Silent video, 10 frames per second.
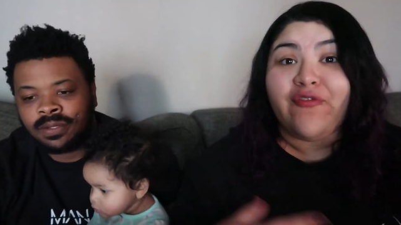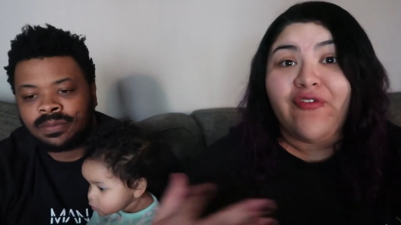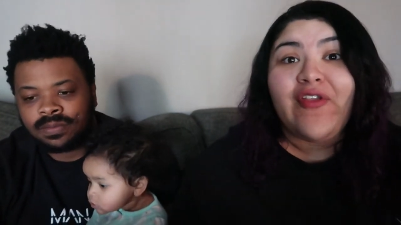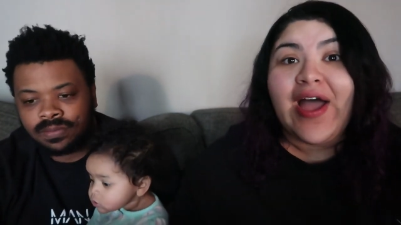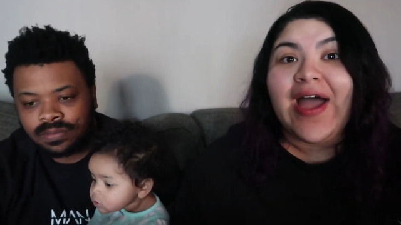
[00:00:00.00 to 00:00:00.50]
Speaker 1: it
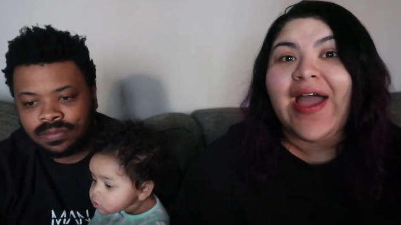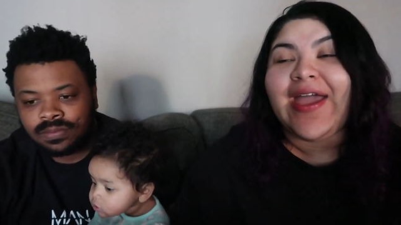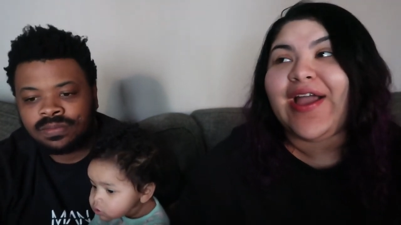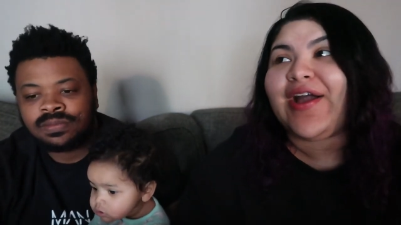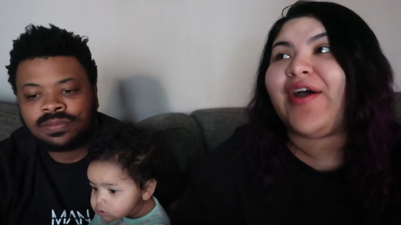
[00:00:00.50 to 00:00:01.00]

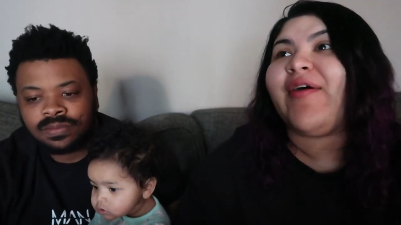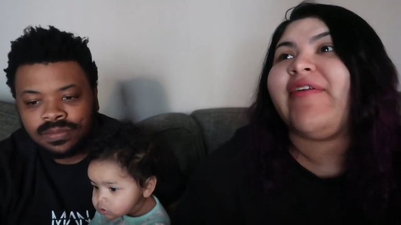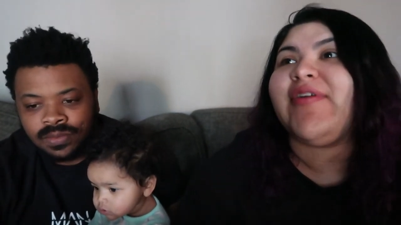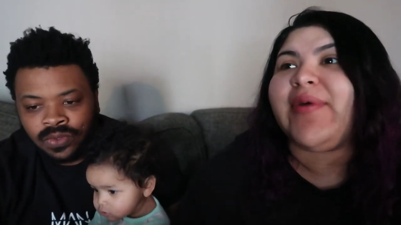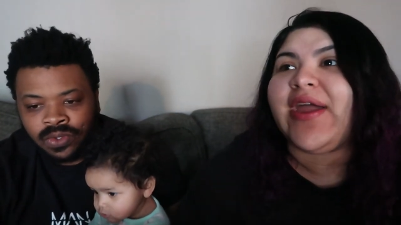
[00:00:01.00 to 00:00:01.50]
fly and go
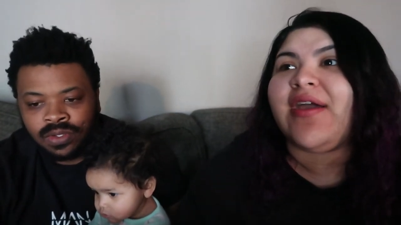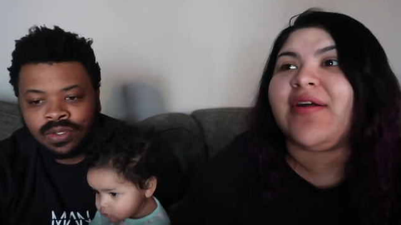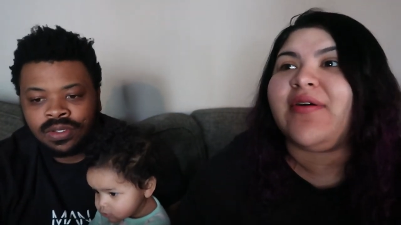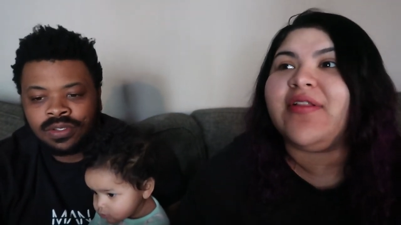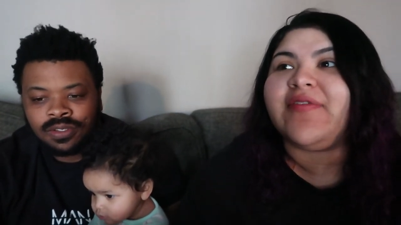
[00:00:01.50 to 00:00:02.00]
everywhere and go
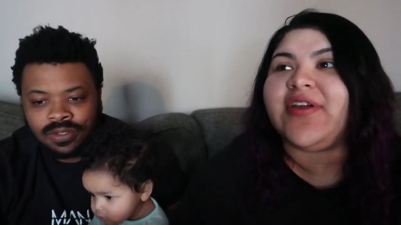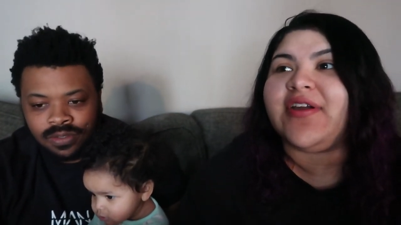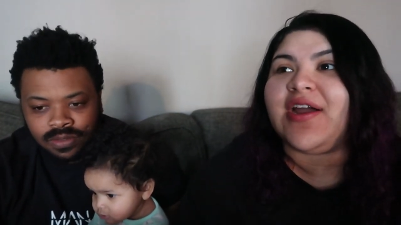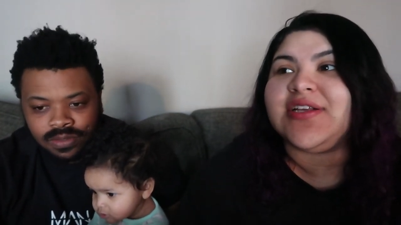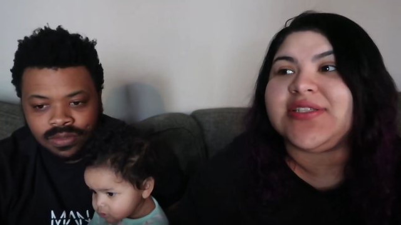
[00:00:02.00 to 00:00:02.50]
all over her
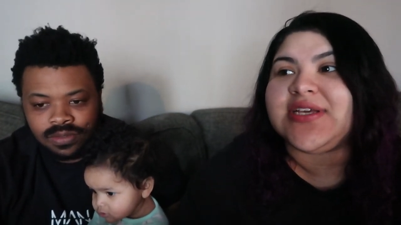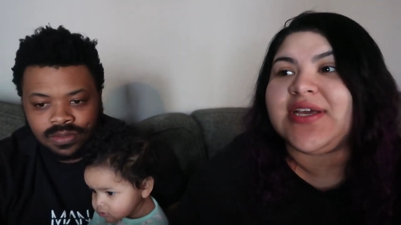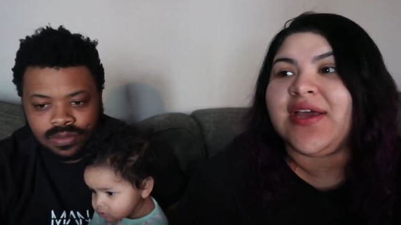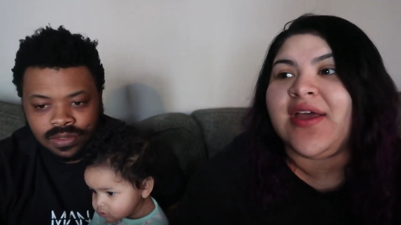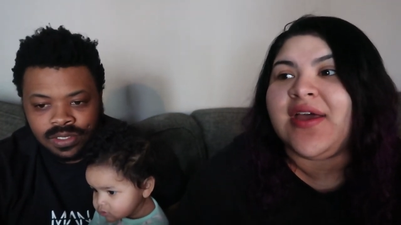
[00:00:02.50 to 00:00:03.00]
car
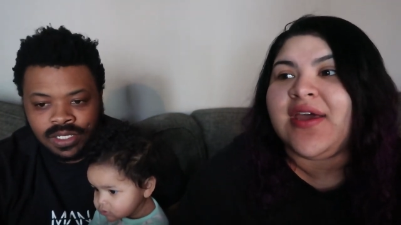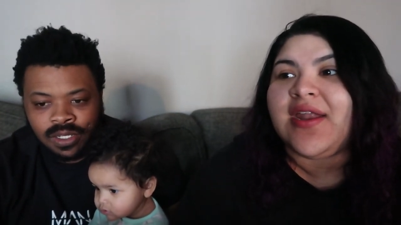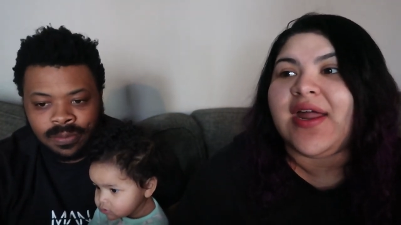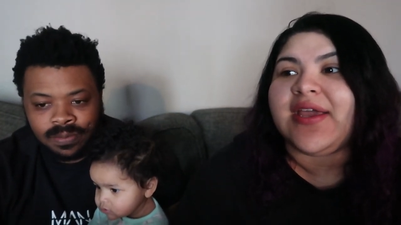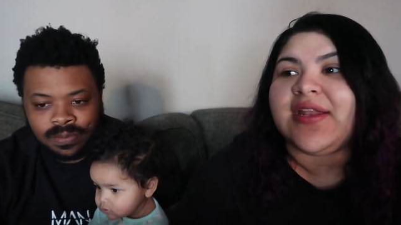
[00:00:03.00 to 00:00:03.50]
seat yep.
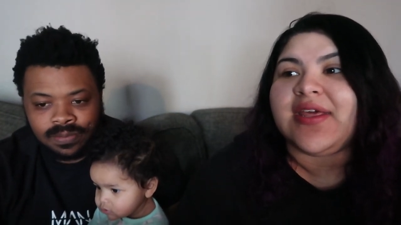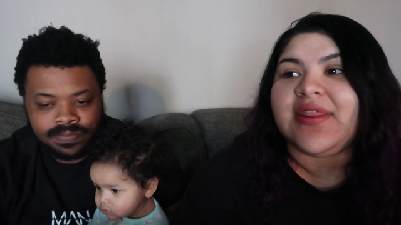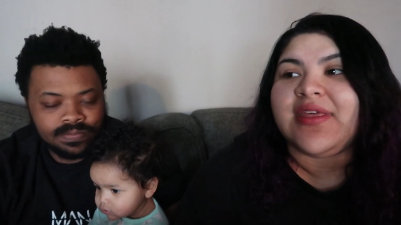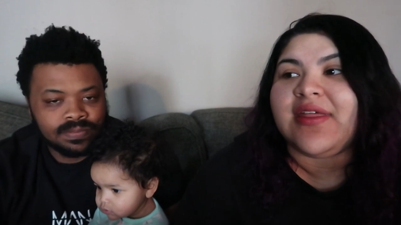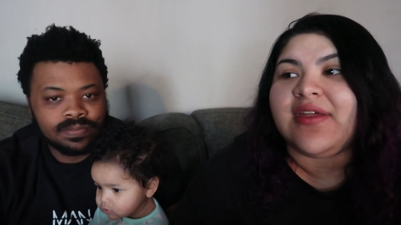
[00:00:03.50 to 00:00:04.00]
like it did
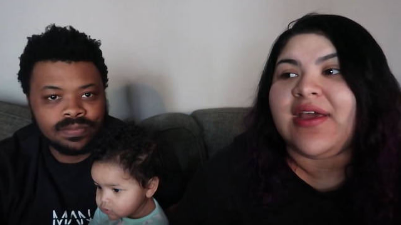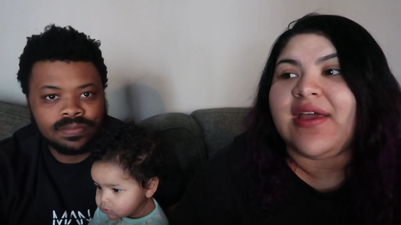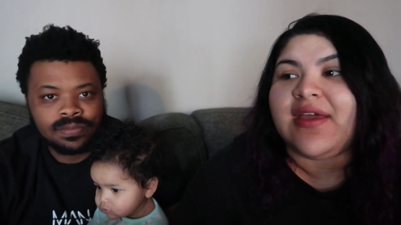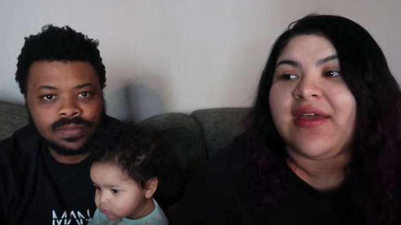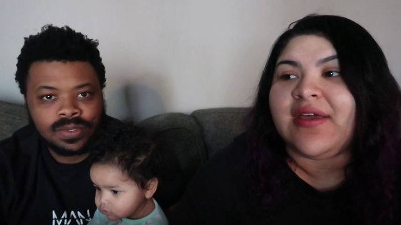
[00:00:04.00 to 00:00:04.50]
the other
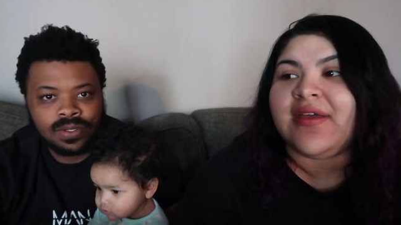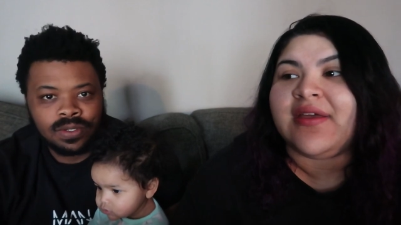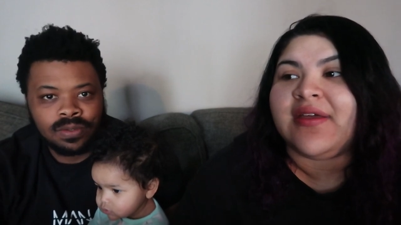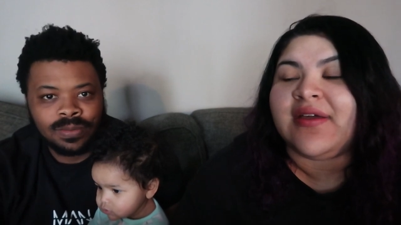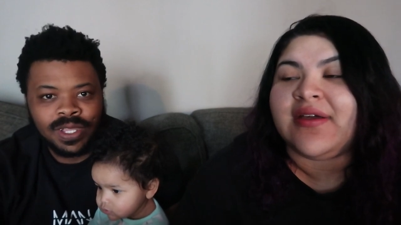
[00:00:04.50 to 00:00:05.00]
day. Um,
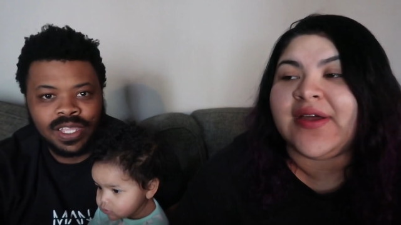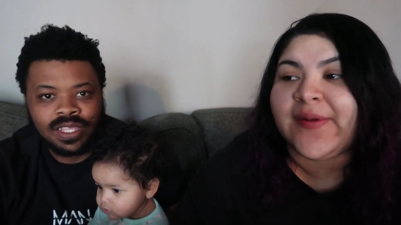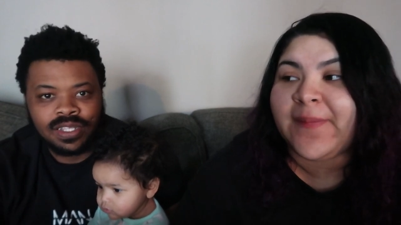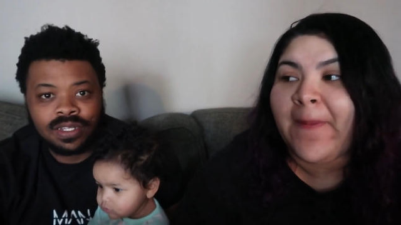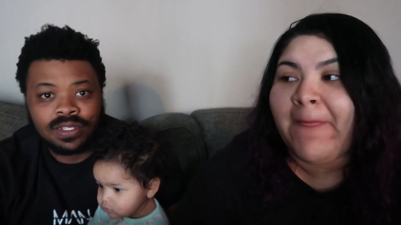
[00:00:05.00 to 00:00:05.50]
my
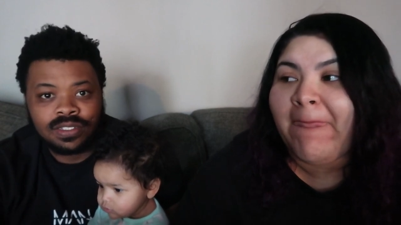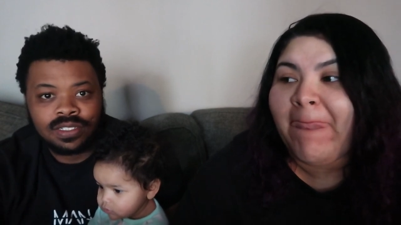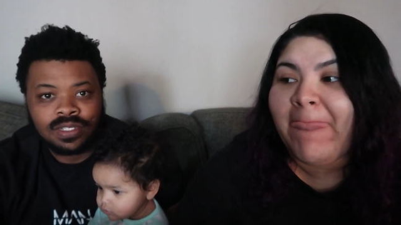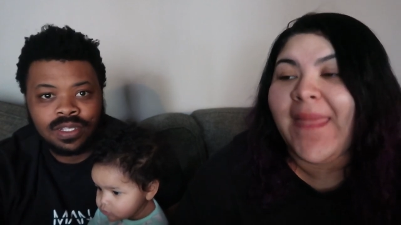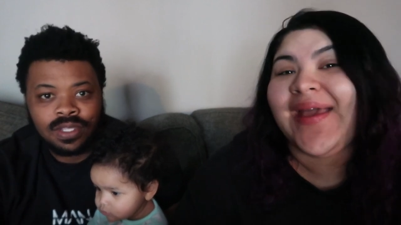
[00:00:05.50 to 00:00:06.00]
Speaker 2: goodness.
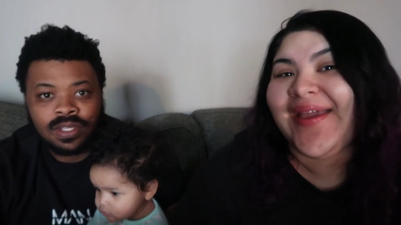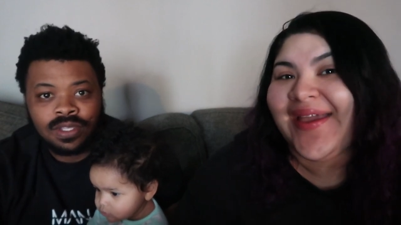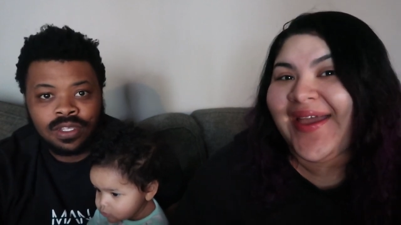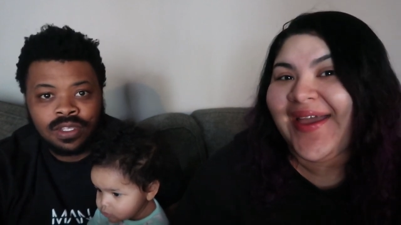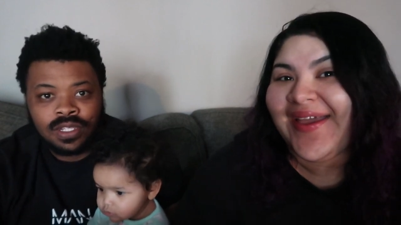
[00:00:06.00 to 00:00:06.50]

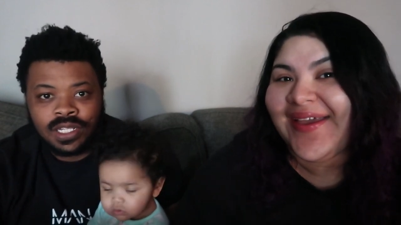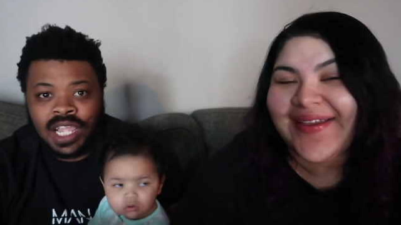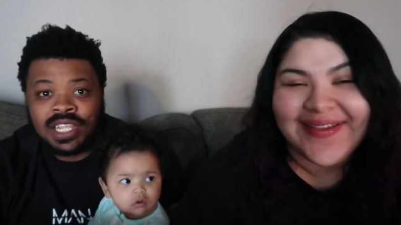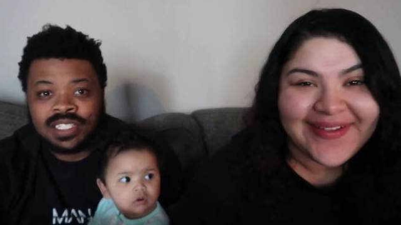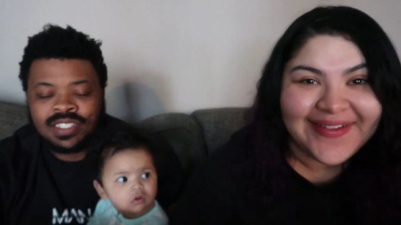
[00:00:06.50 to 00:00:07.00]

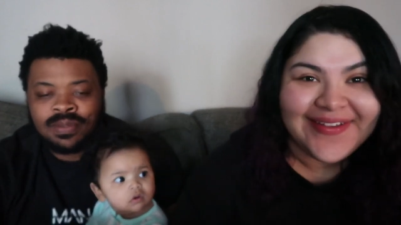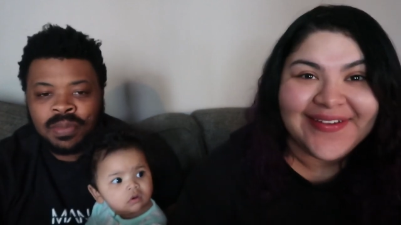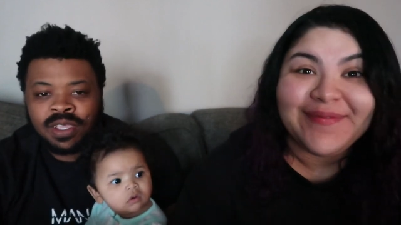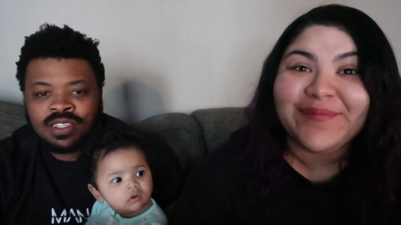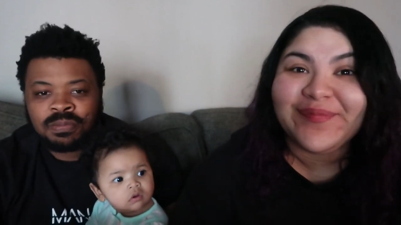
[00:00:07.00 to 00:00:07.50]
that is the
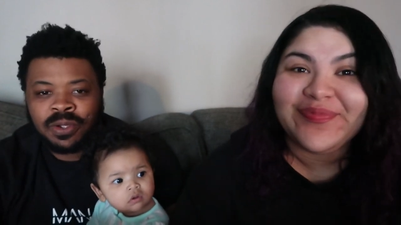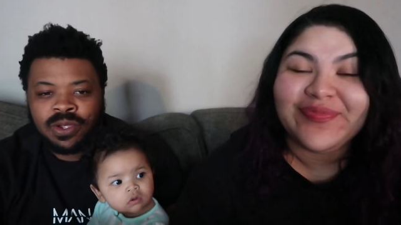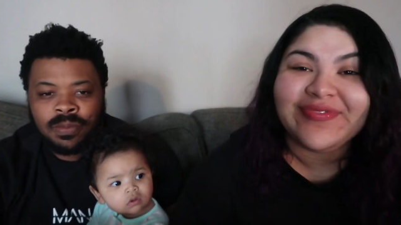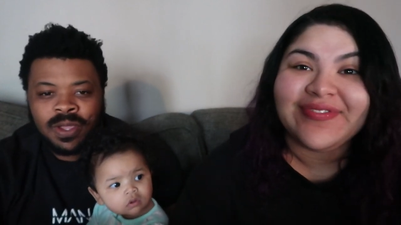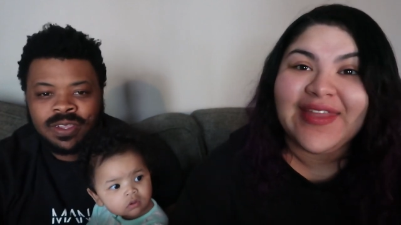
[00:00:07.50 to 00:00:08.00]
biggest
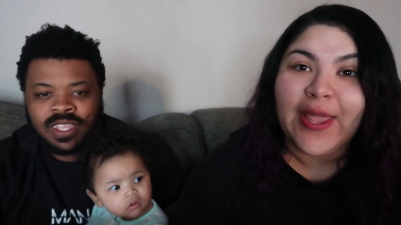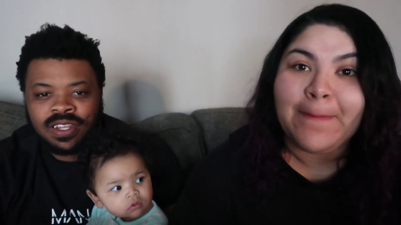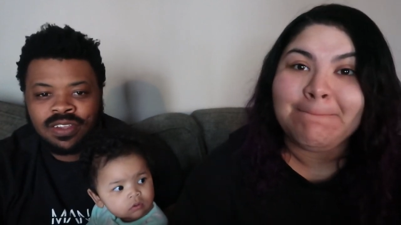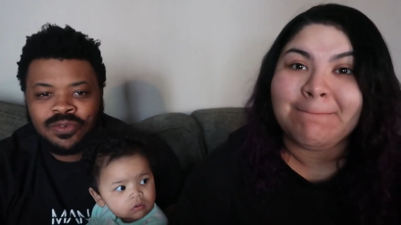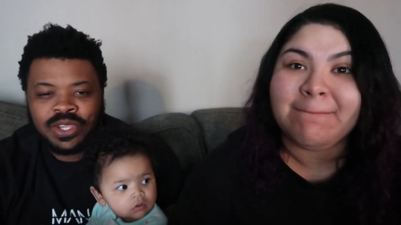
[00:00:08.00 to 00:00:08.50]
perk about
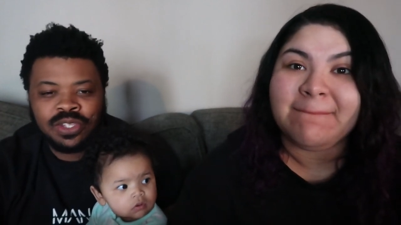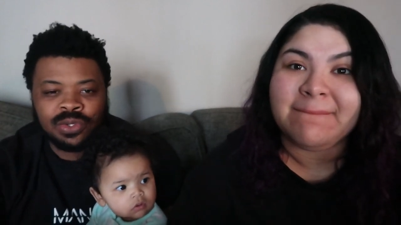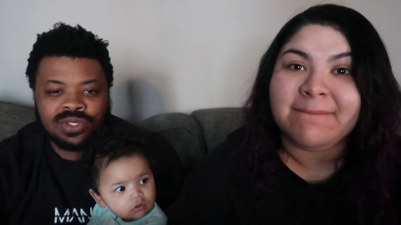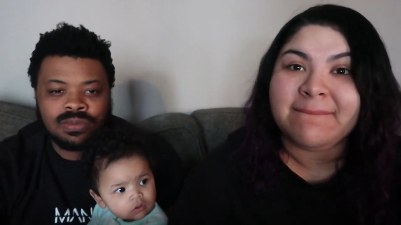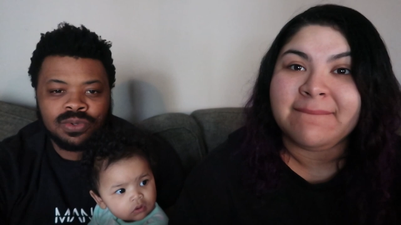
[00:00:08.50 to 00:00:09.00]
getting the
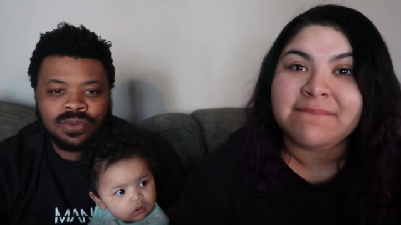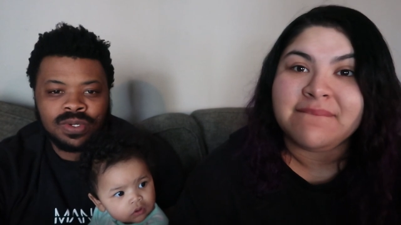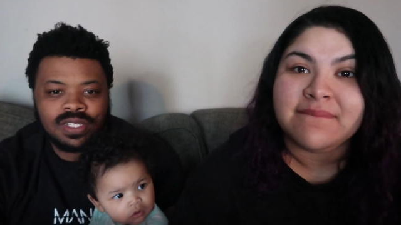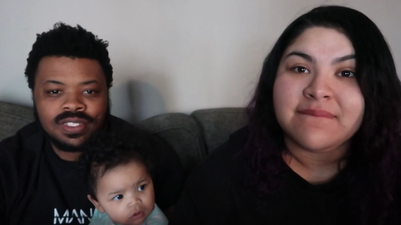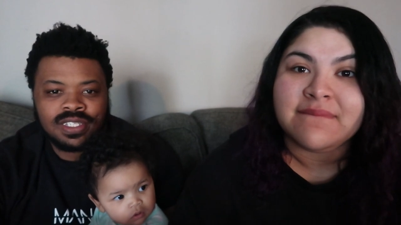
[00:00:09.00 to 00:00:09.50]
reusable
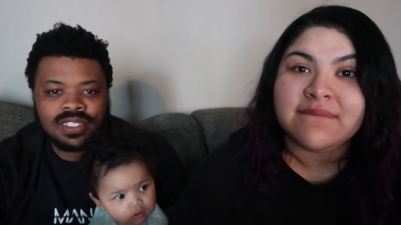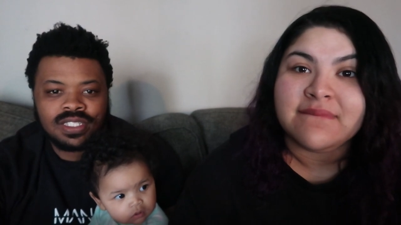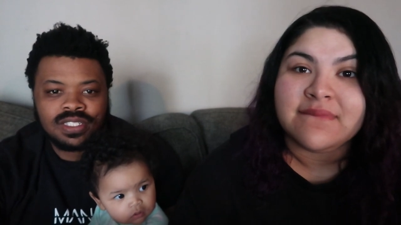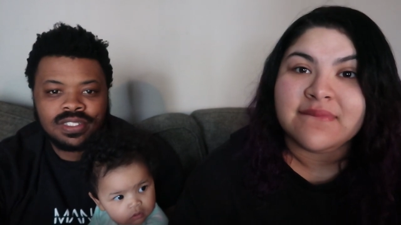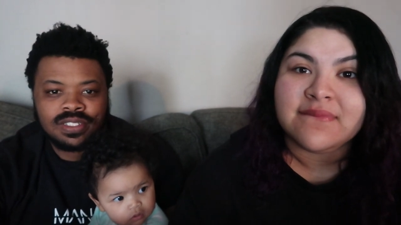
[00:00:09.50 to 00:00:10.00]
ones
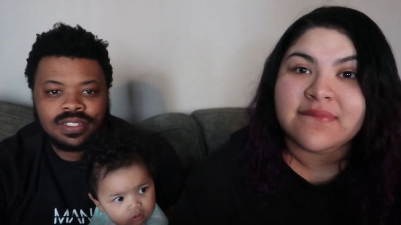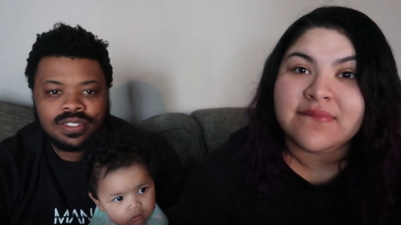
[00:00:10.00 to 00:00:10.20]
because